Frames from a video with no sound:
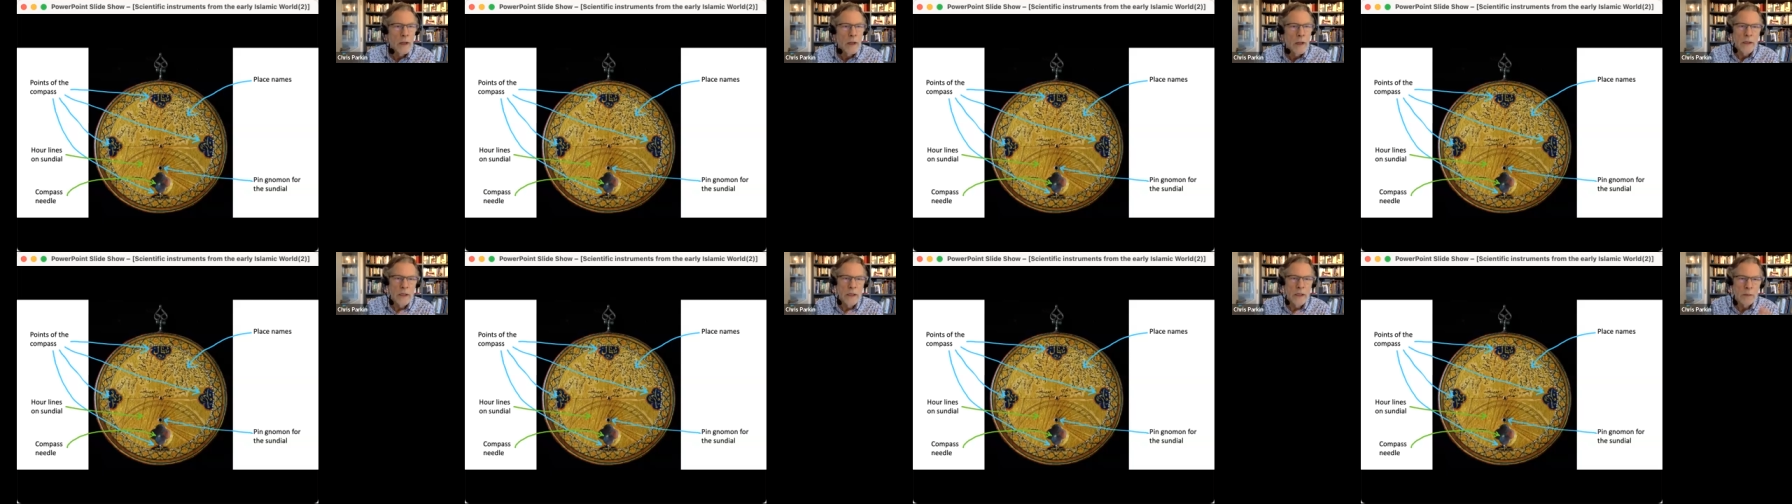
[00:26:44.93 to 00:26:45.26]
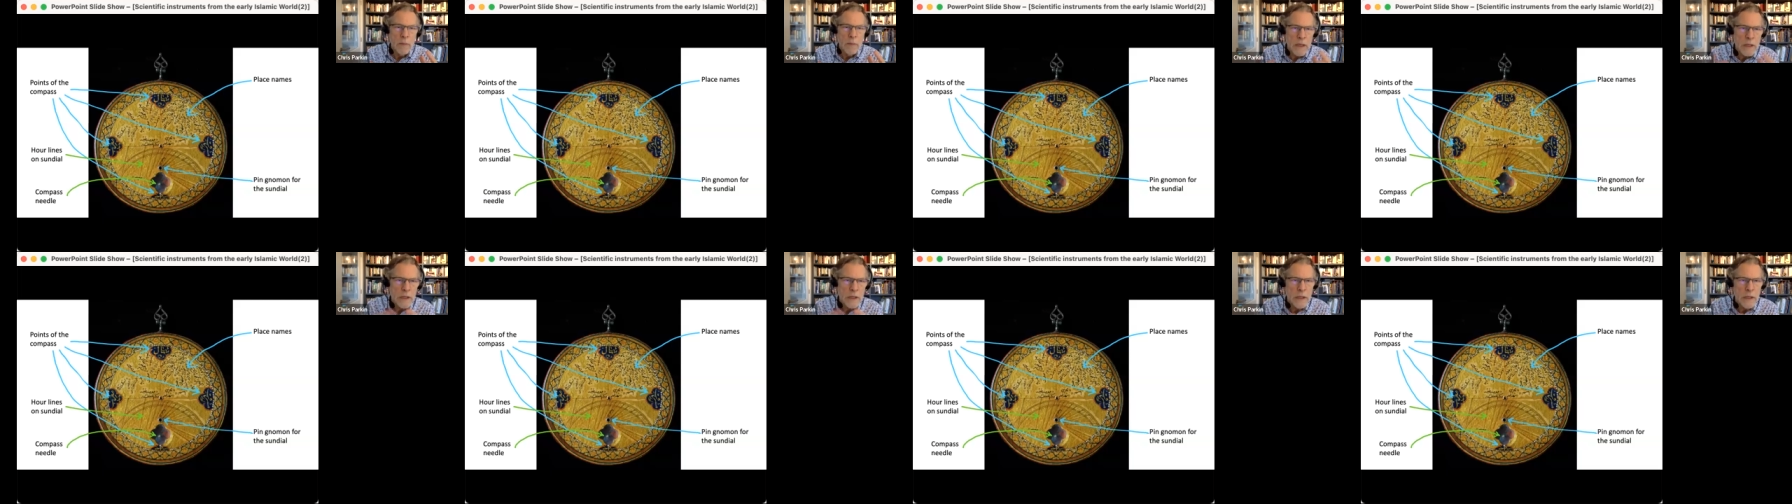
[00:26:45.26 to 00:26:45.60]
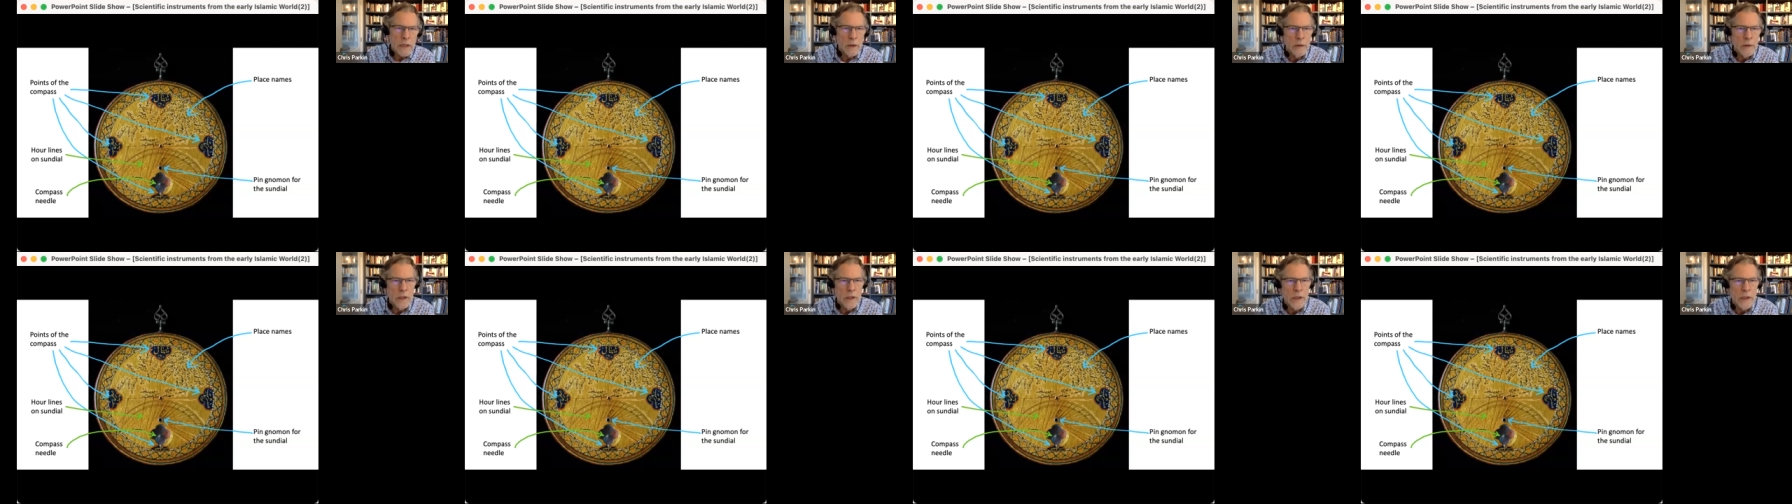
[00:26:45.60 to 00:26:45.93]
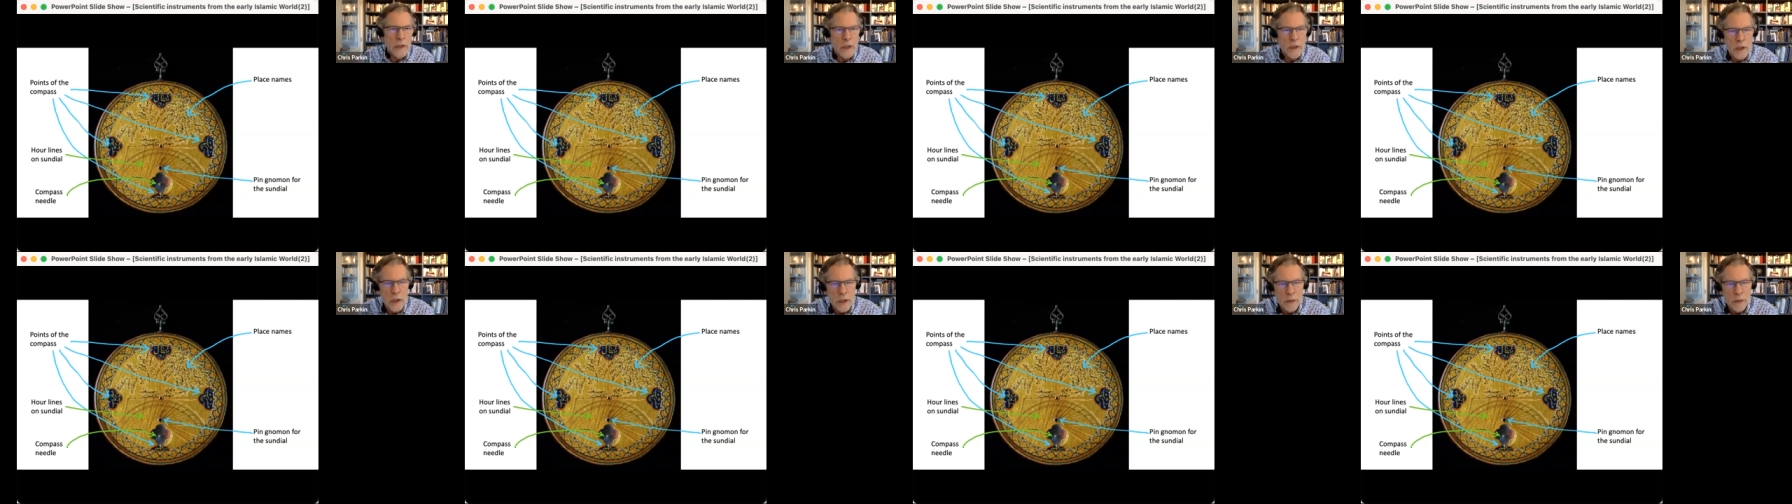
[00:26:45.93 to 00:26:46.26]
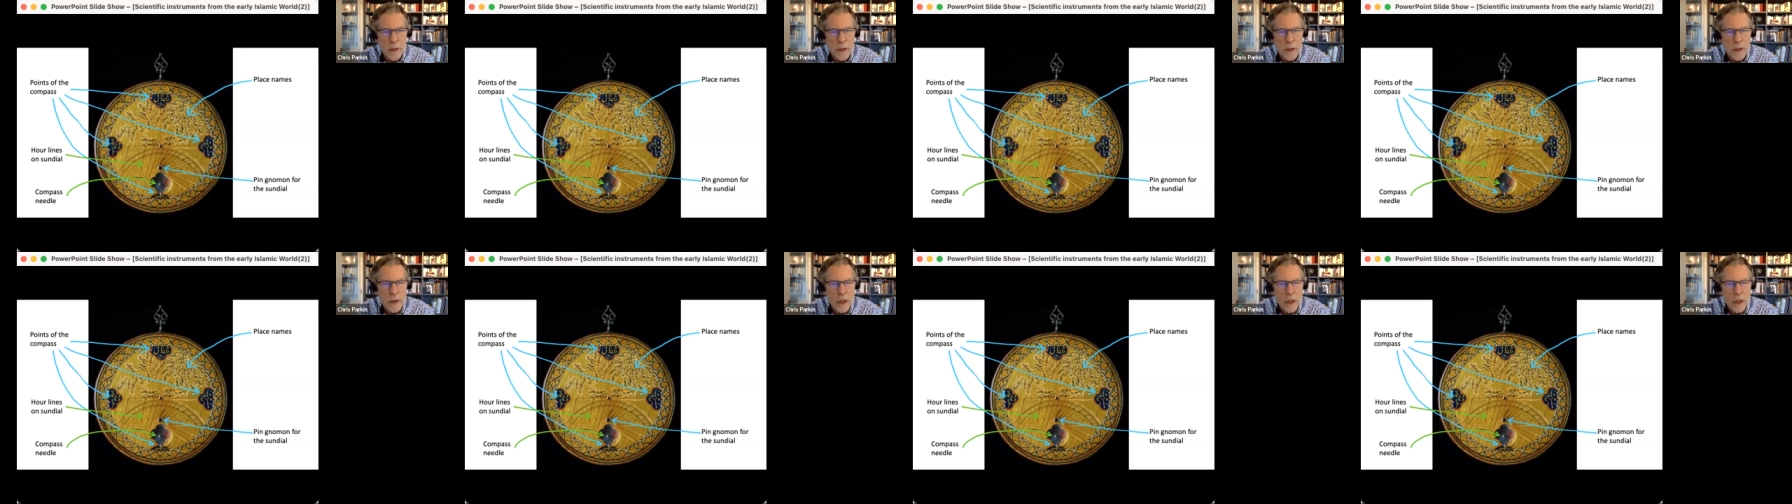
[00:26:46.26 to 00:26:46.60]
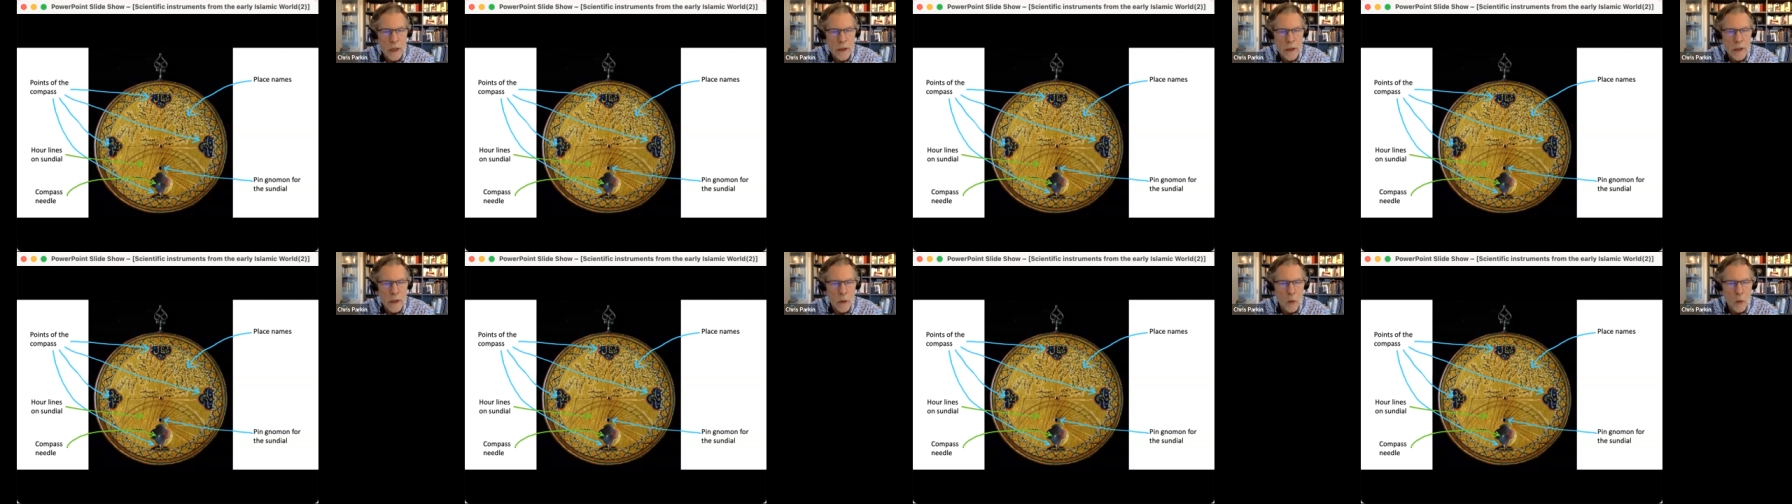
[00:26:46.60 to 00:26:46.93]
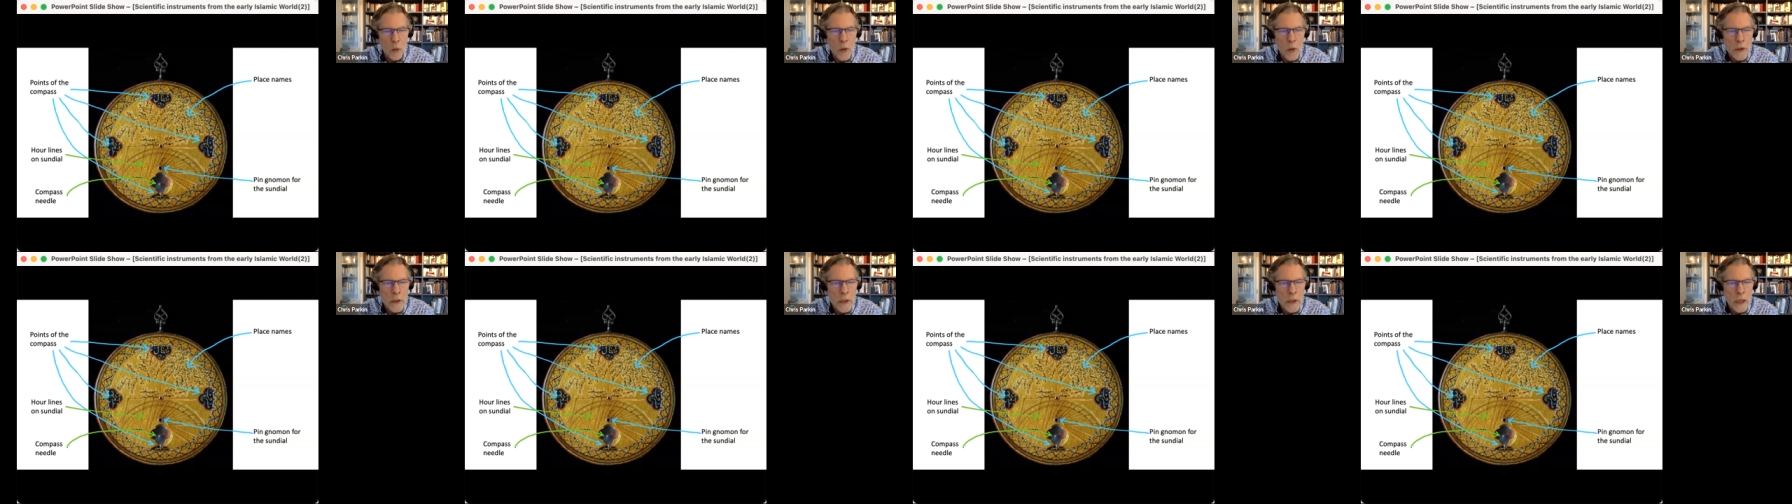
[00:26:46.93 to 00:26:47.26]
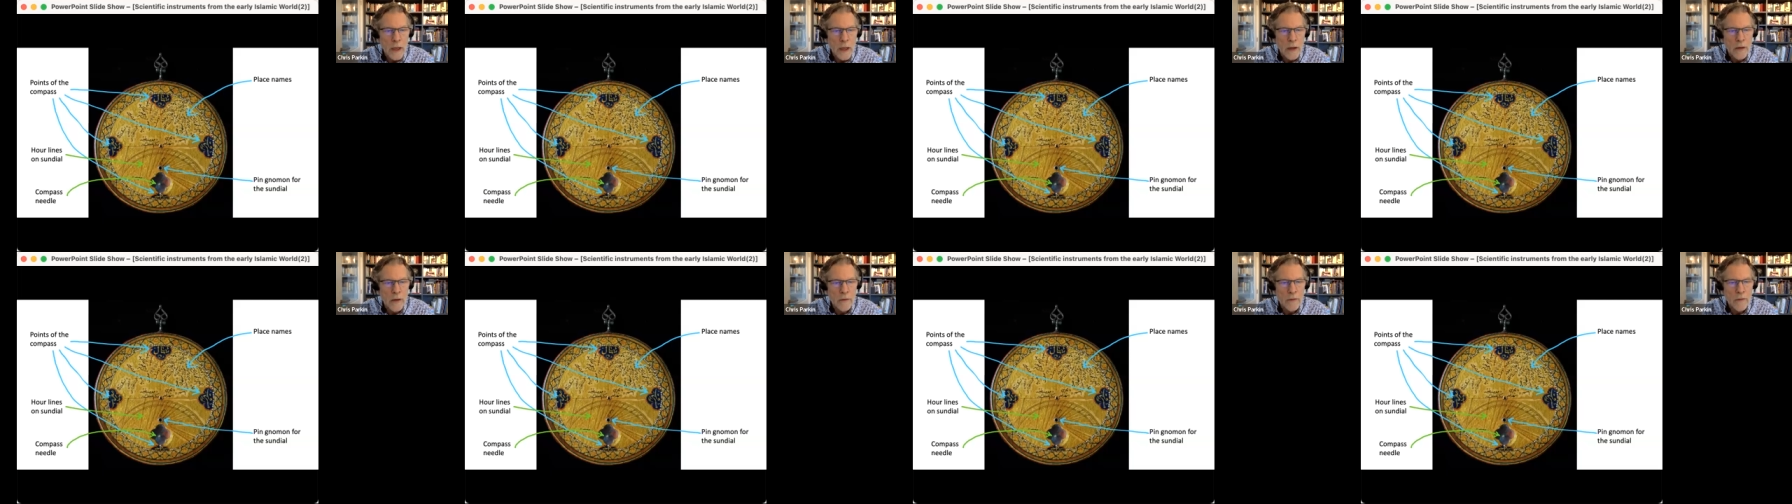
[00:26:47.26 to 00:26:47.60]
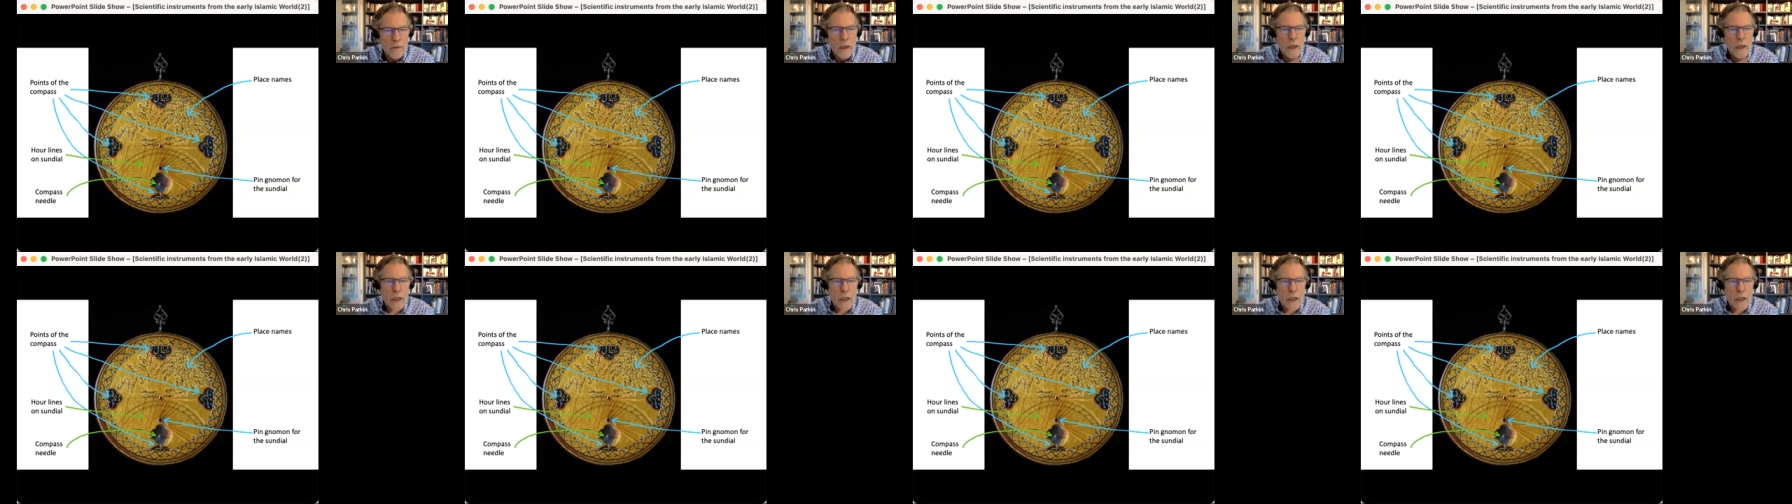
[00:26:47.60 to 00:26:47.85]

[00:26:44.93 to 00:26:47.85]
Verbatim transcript: that is missing on this instrument that would have